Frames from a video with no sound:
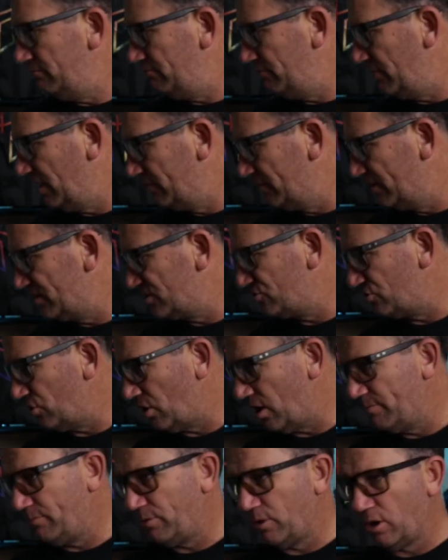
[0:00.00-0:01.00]
minimalist
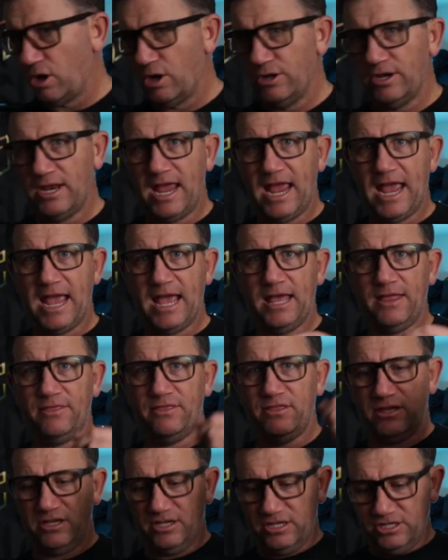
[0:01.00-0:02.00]
tripod,
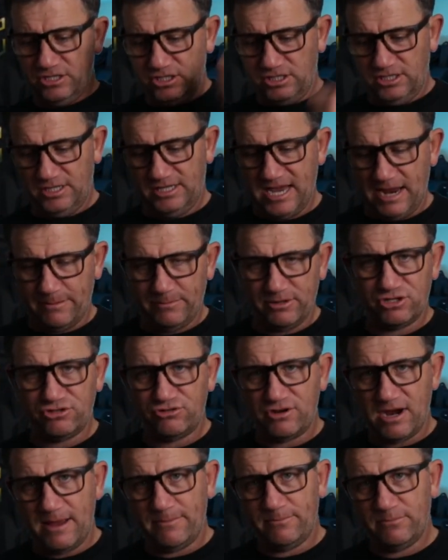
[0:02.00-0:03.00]
the camera
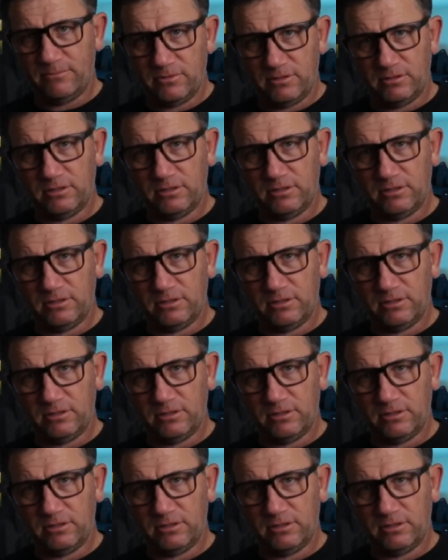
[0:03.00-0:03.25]
strap